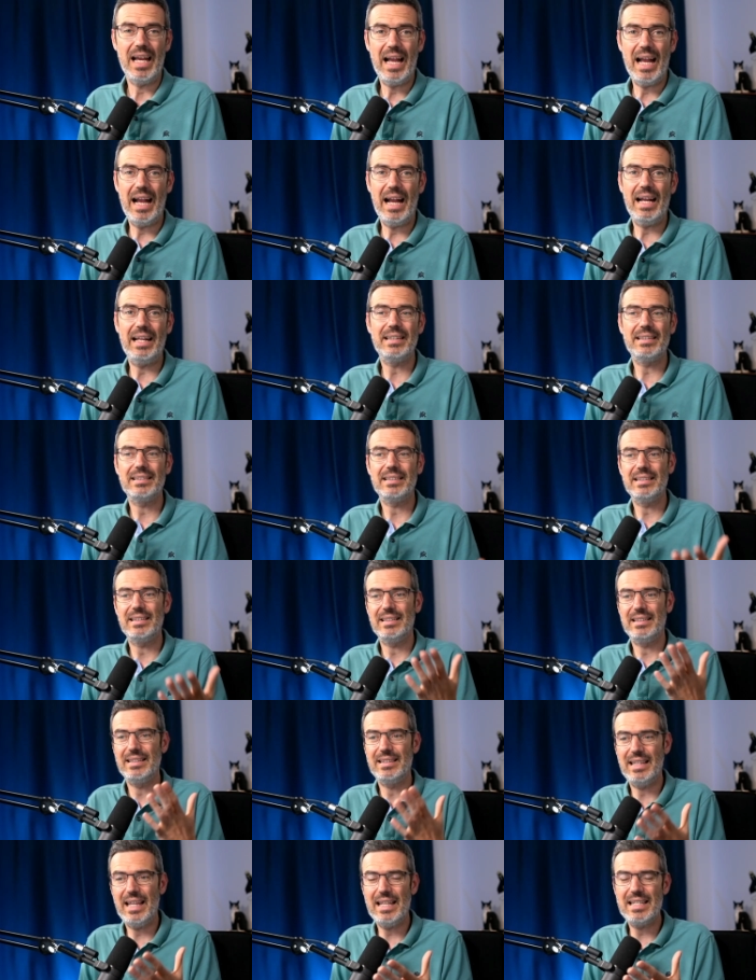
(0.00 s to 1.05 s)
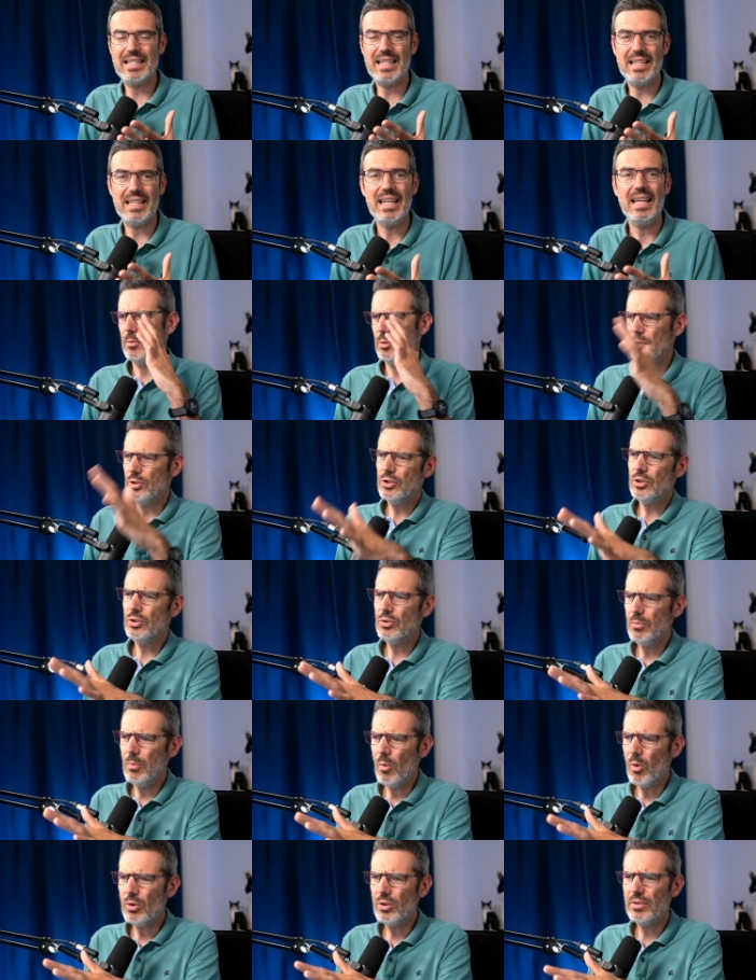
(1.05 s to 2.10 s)
and that is it. I'm going to do
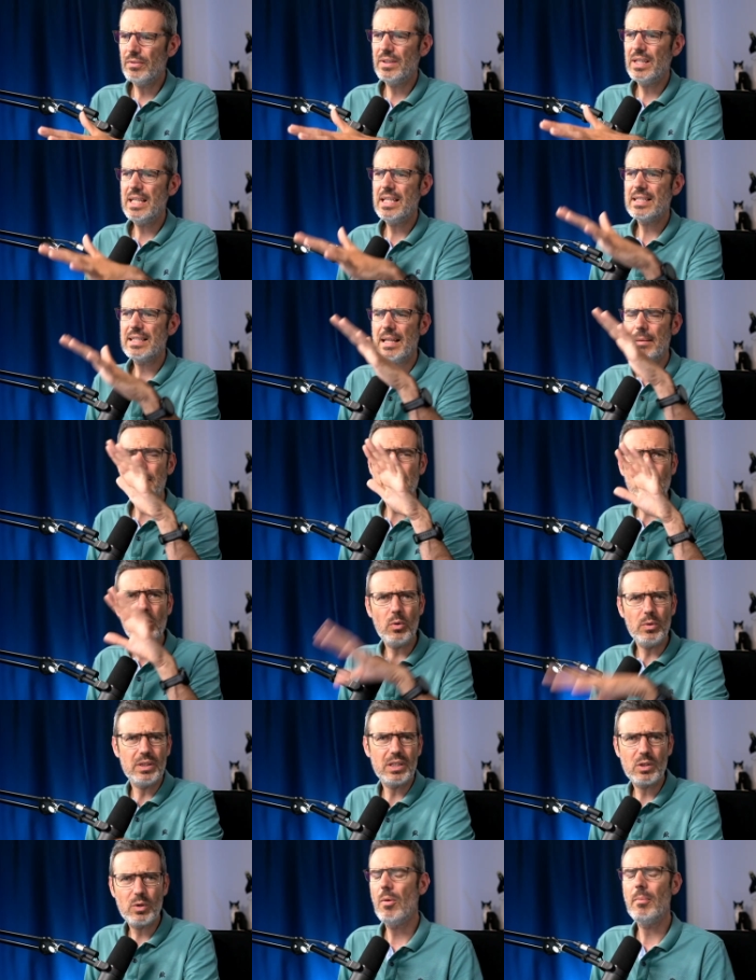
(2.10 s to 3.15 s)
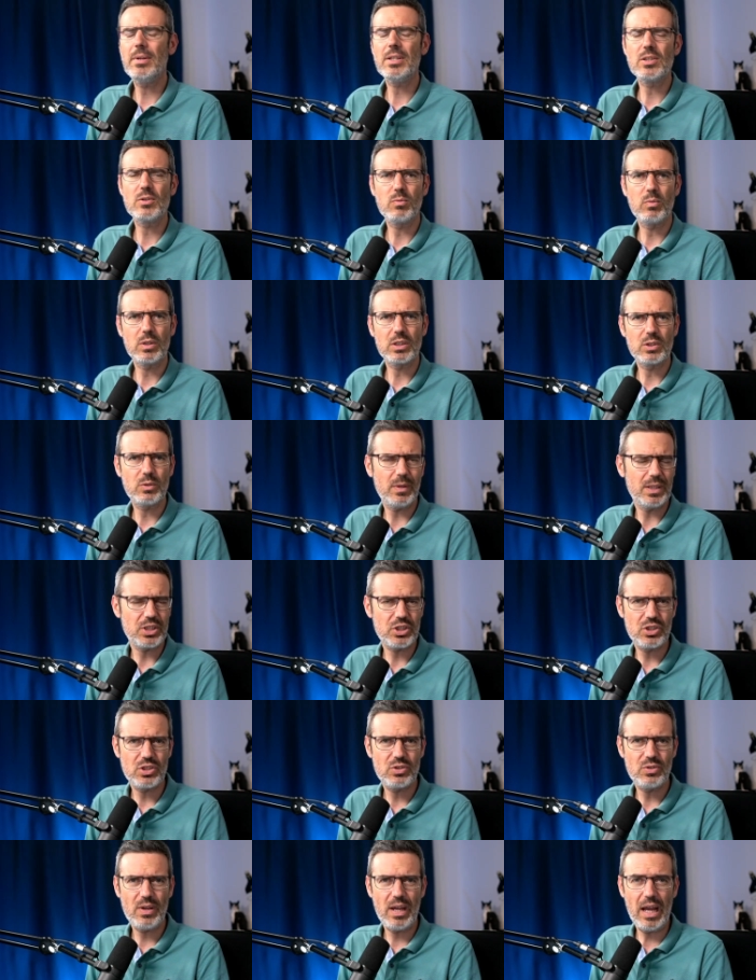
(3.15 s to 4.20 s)
more of these. Let me know in the comments what
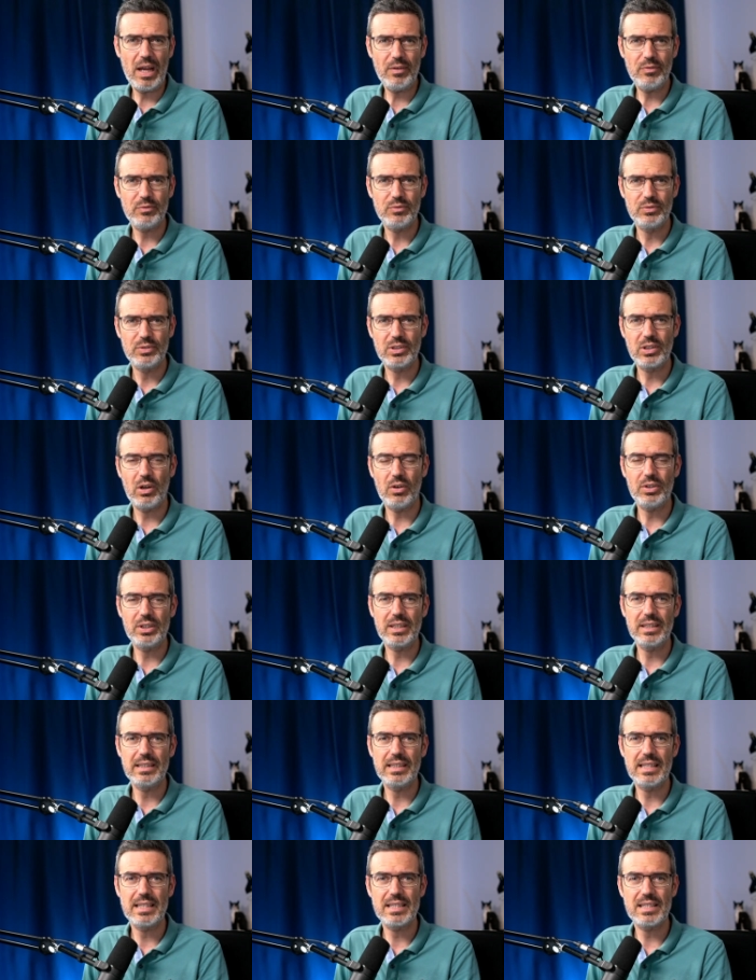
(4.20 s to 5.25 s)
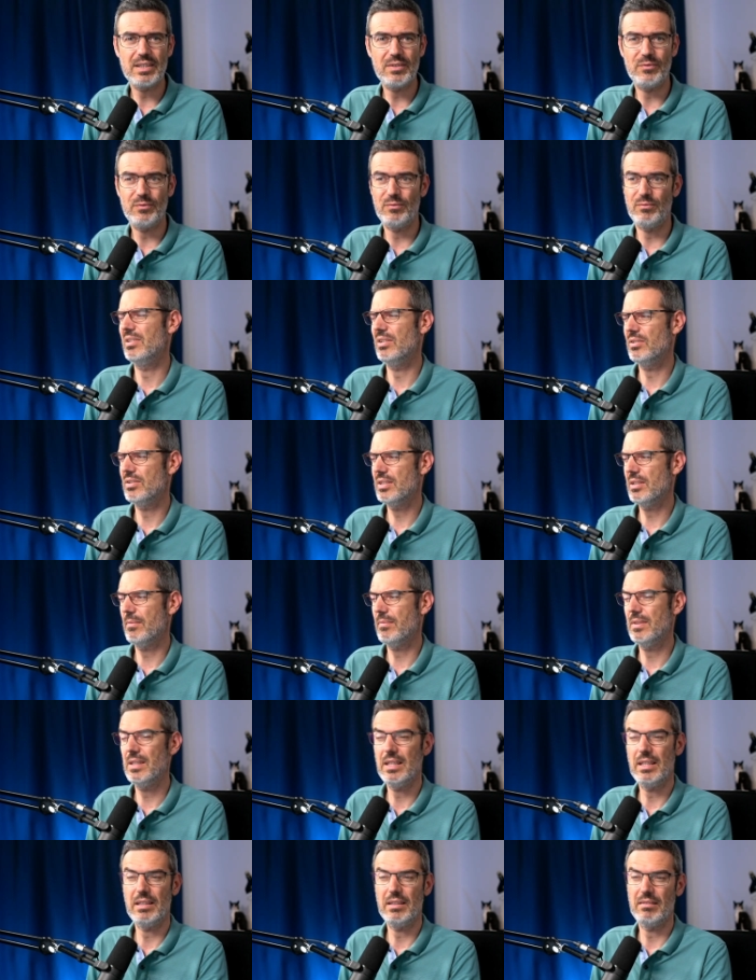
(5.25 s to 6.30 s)
questions you have regarding this. If there's
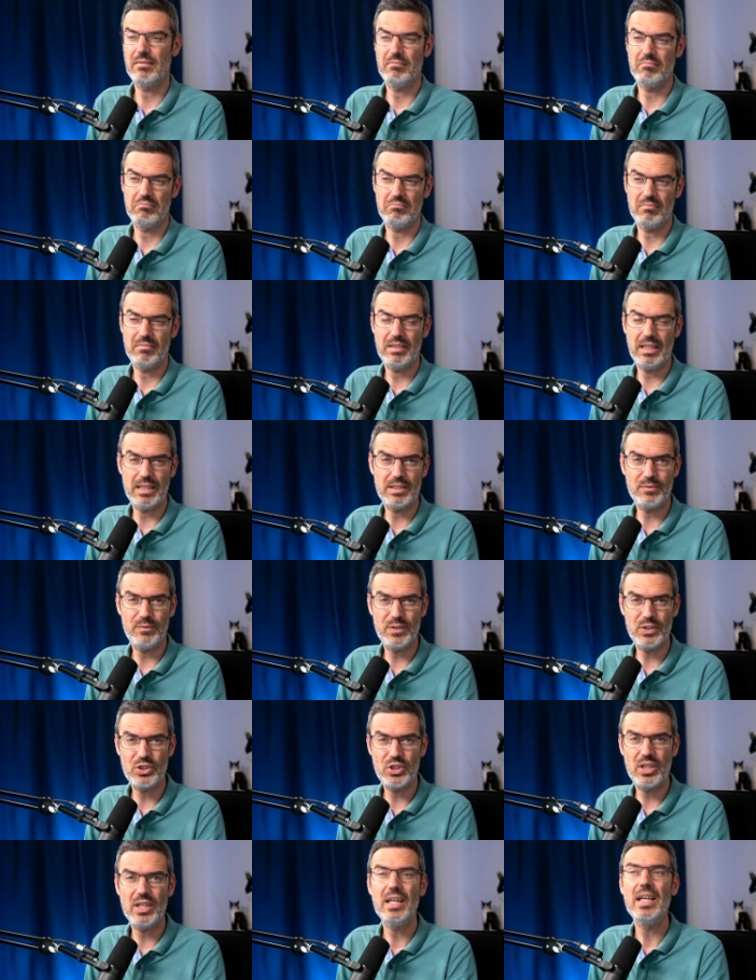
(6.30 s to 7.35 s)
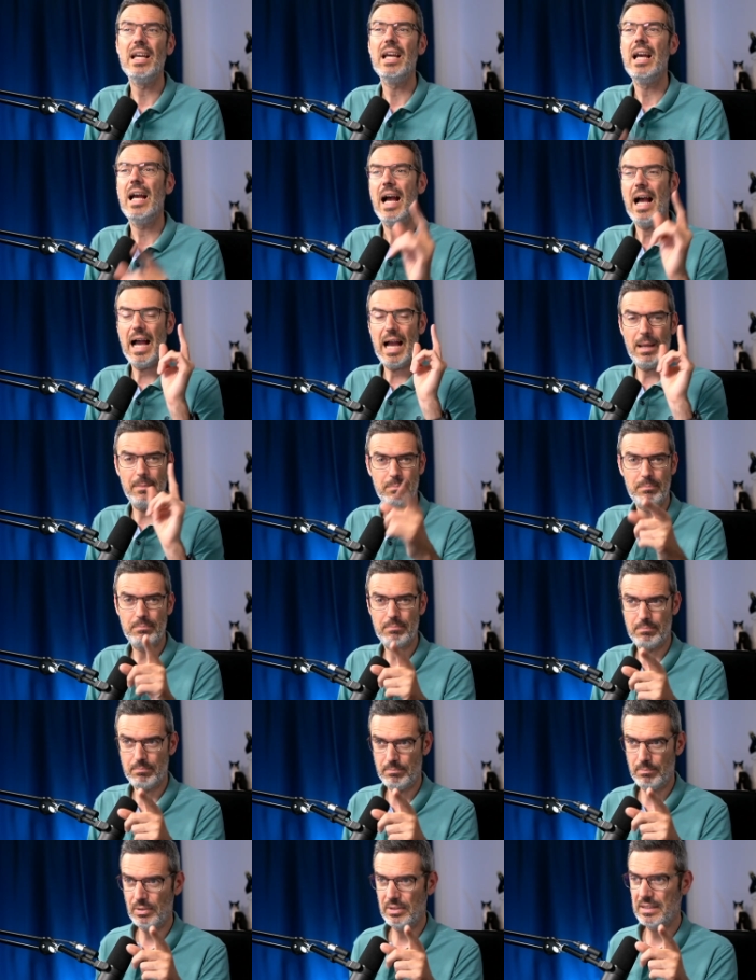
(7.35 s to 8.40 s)
something that's fishy, I
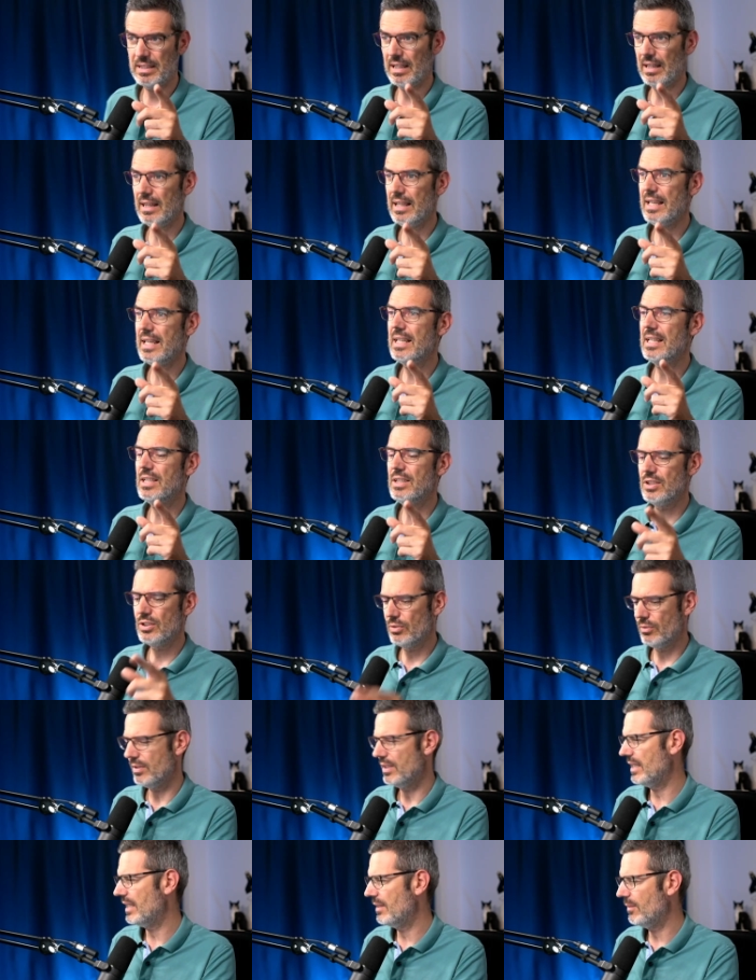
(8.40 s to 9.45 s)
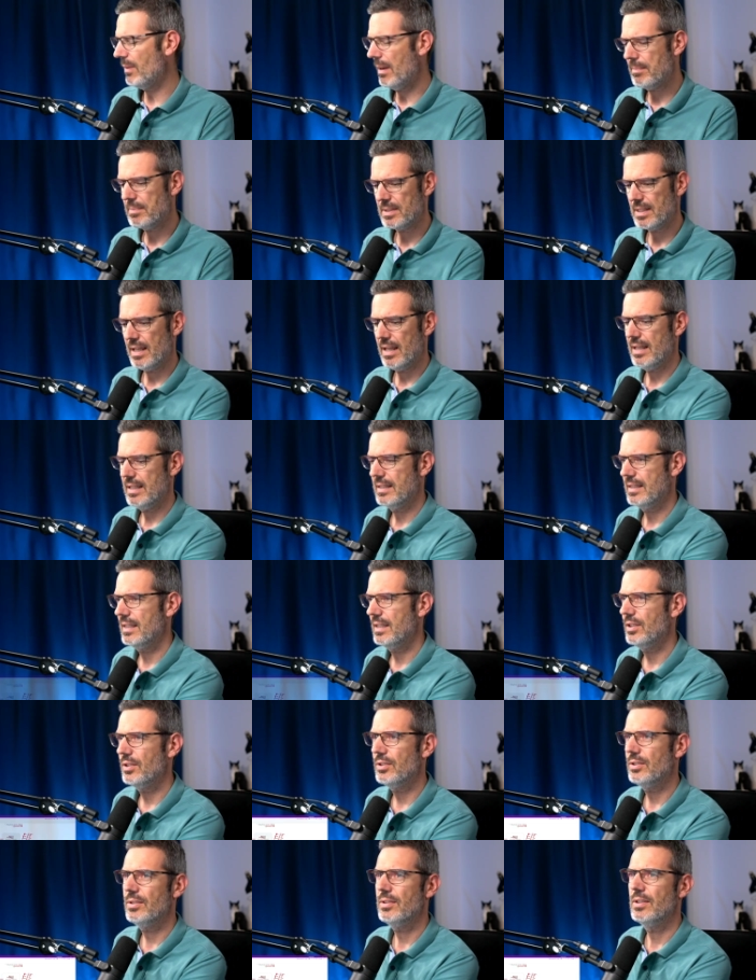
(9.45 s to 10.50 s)
put the link to the website
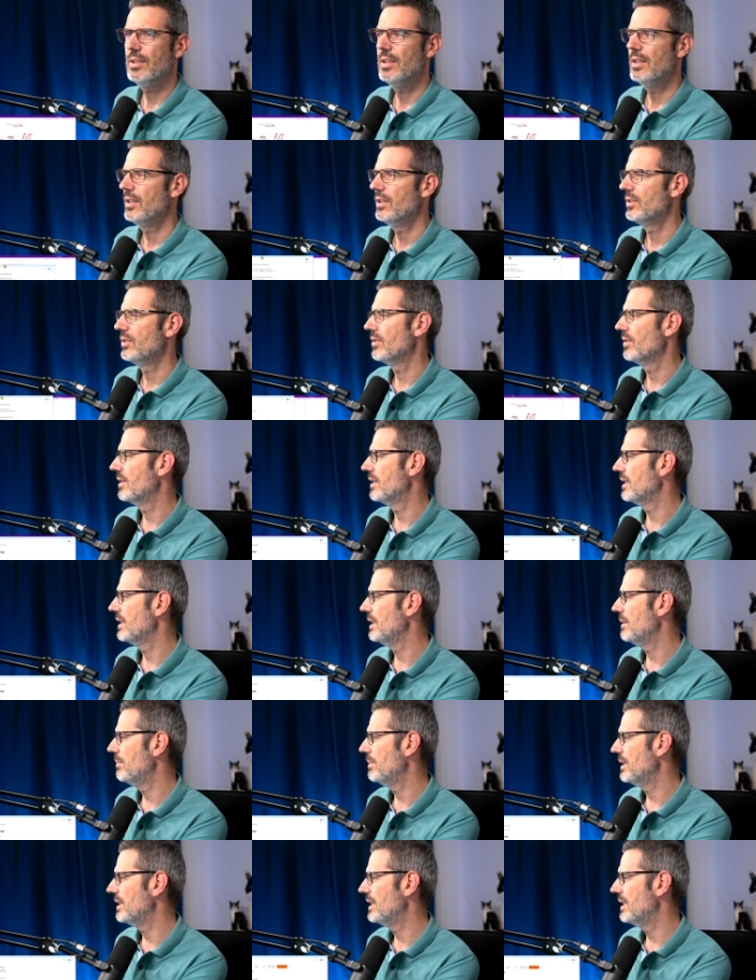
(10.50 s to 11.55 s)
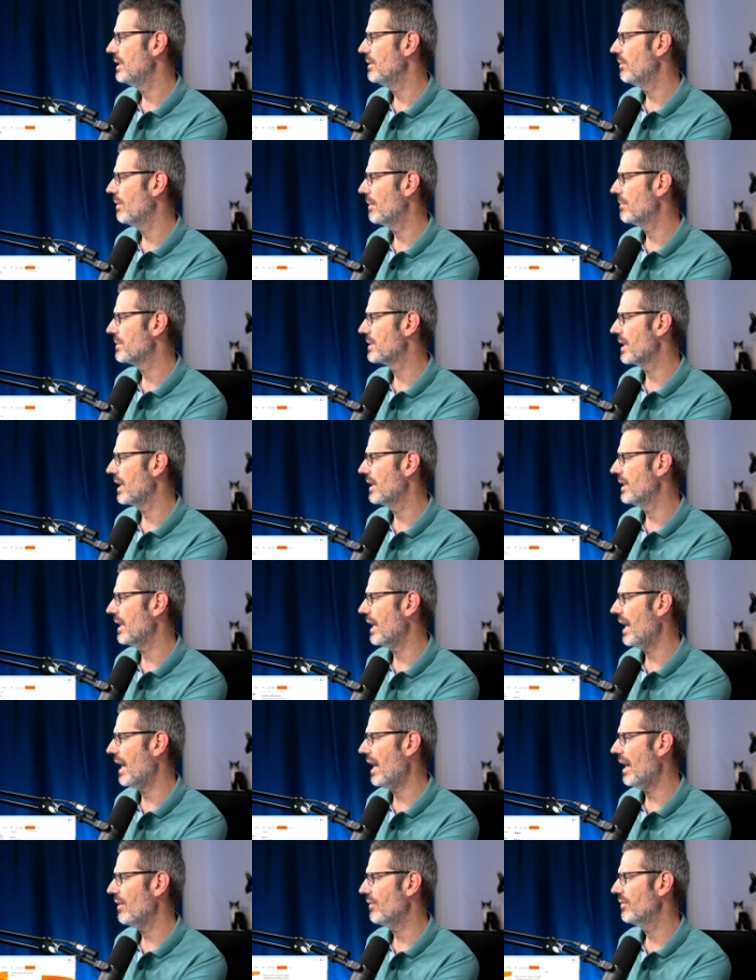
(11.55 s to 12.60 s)
here, to the dbt website. I
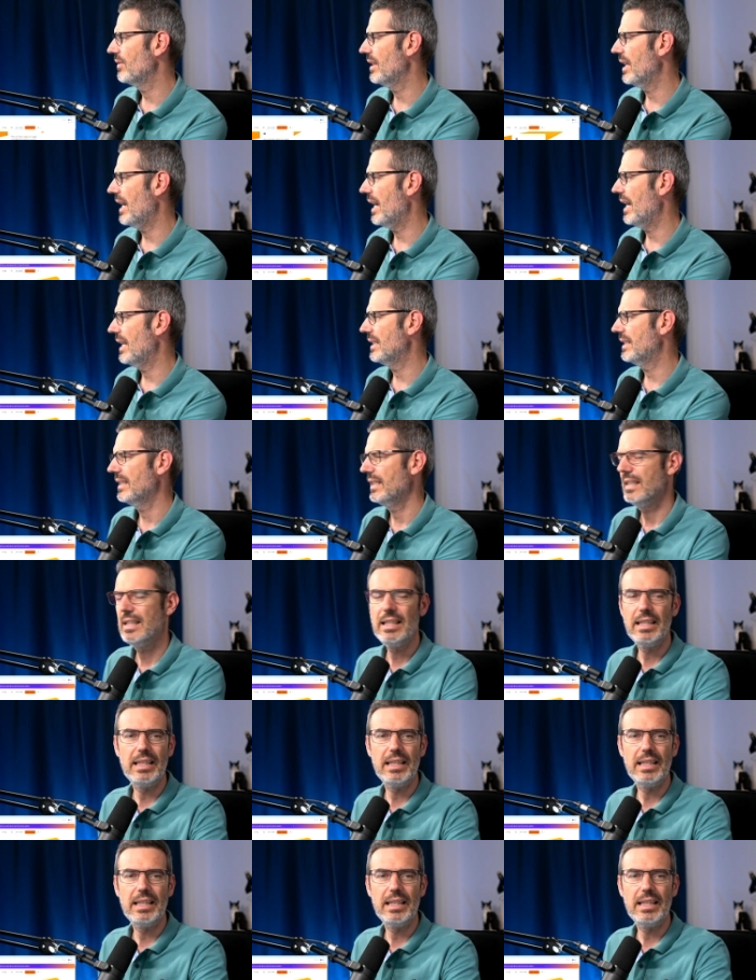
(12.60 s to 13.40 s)
have that